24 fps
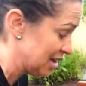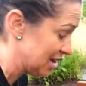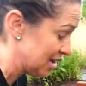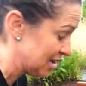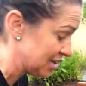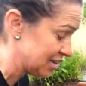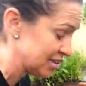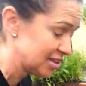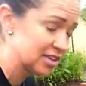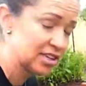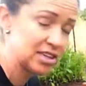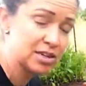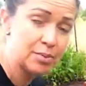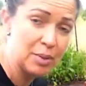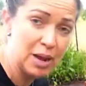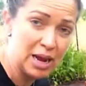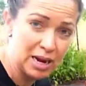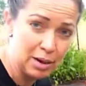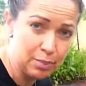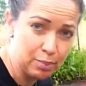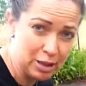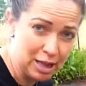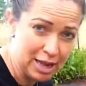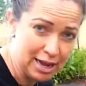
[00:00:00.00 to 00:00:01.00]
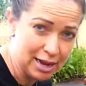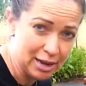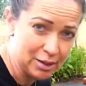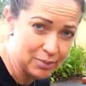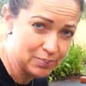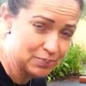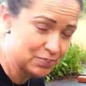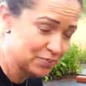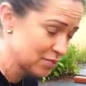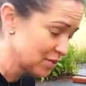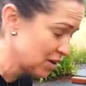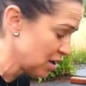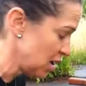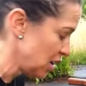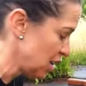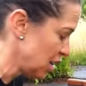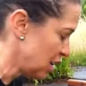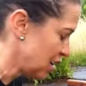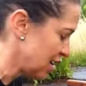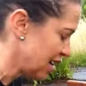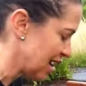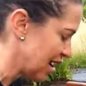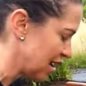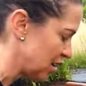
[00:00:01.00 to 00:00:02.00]
it's a tomato plant.
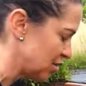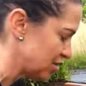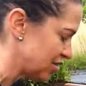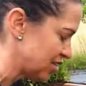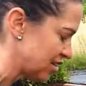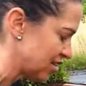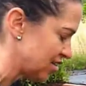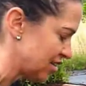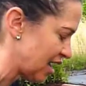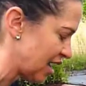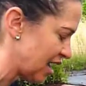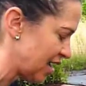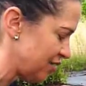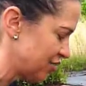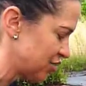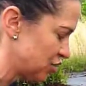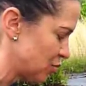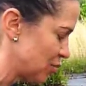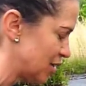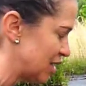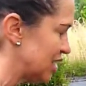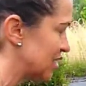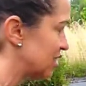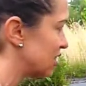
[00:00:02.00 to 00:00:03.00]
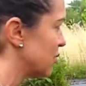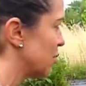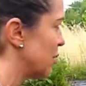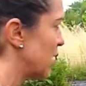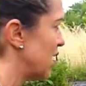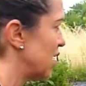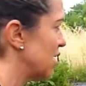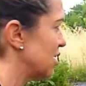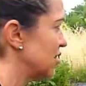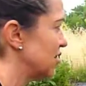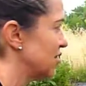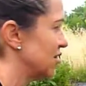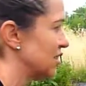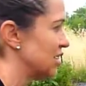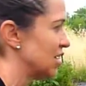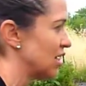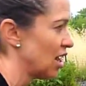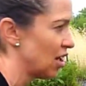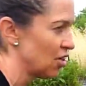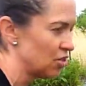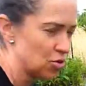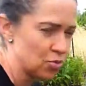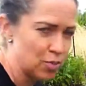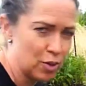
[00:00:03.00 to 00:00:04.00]
Now, since I have so many tomatoes in
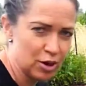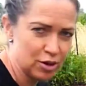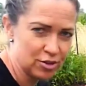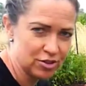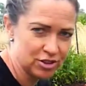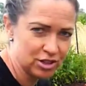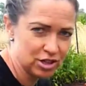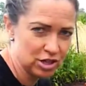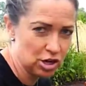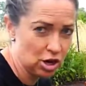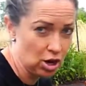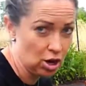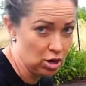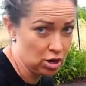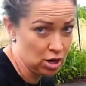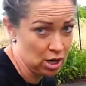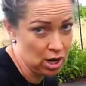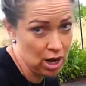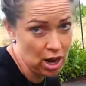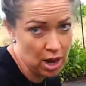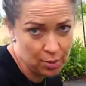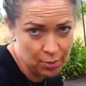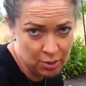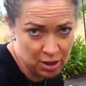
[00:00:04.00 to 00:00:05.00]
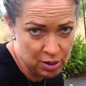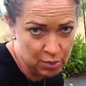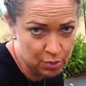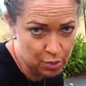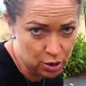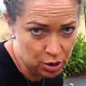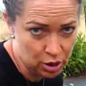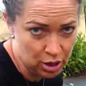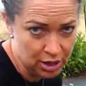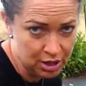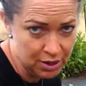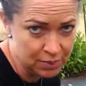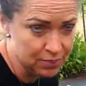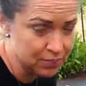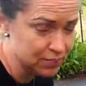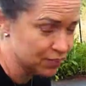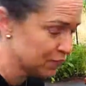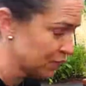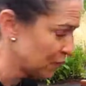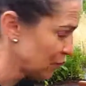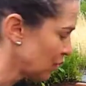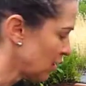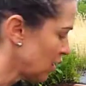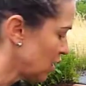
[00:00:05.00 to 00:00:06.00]
other parts of the garden, I'm going to pull it.
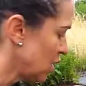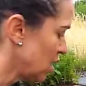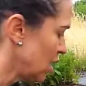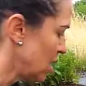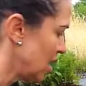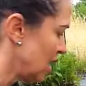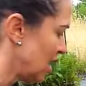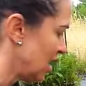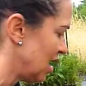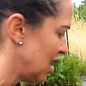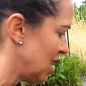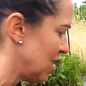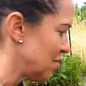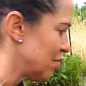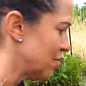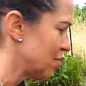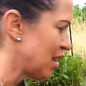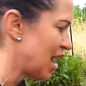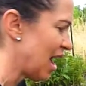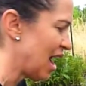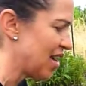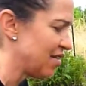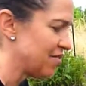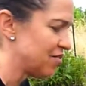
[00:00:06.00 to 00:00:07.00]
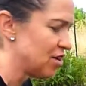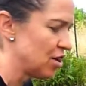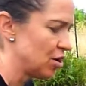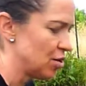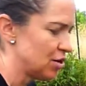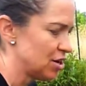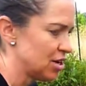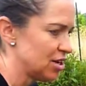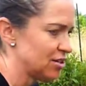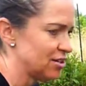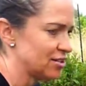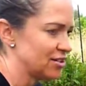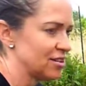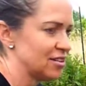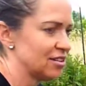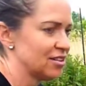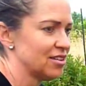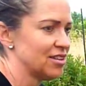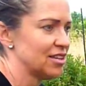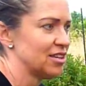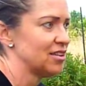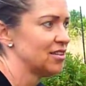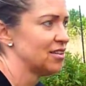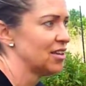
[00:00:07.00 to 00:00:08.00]
But I've noticed
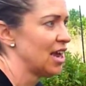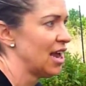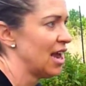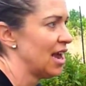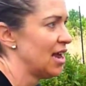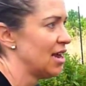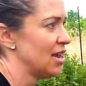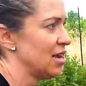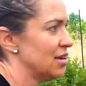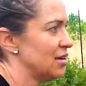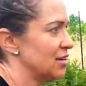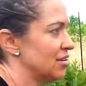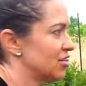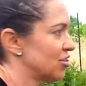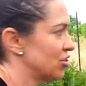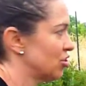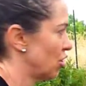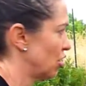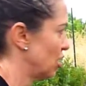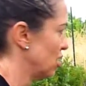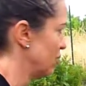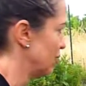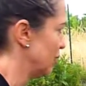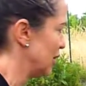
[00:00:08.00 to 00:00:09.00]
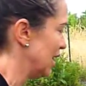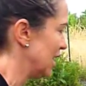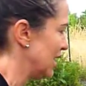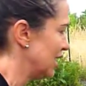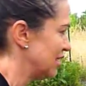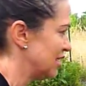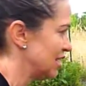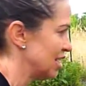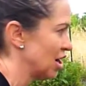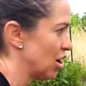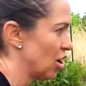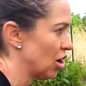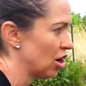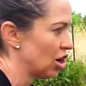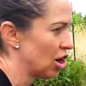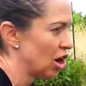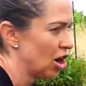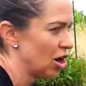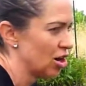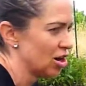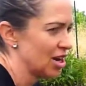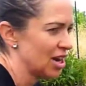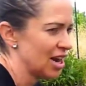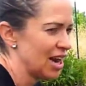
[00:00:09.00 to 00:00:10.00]
since I started planting our
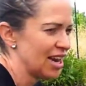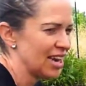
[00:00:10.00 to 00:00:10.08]
garden, I